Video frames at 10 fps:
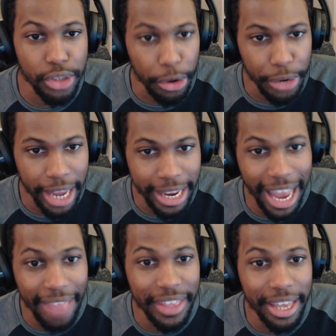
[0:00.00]
deck,
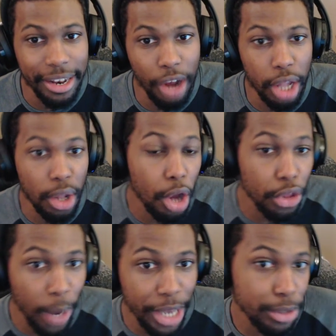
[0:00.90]
and then along the
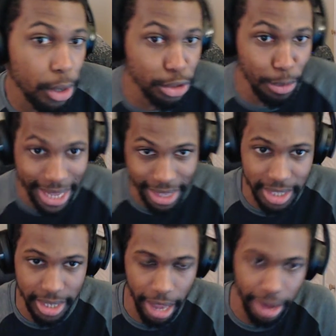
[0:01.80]
way you can also make this
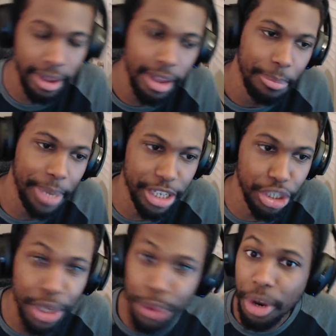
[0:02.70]
deck because
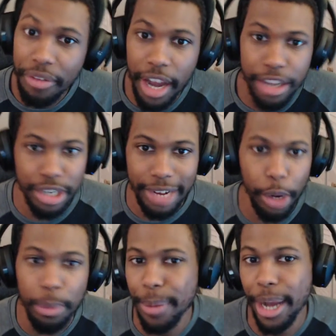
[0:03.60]
you need 3 Arvada, so you're gonna have to
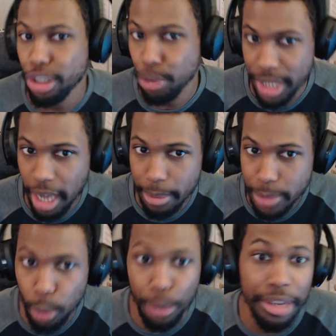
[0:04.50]
open the box 3 times,
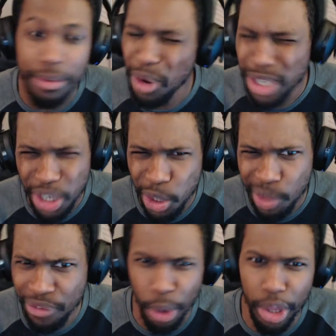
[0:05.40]
or 2
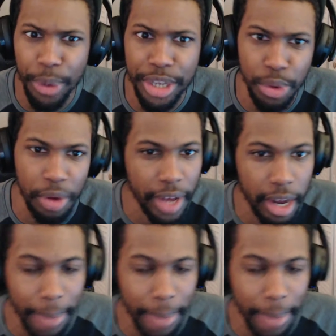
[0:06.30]
if you only want 2 Arvada. My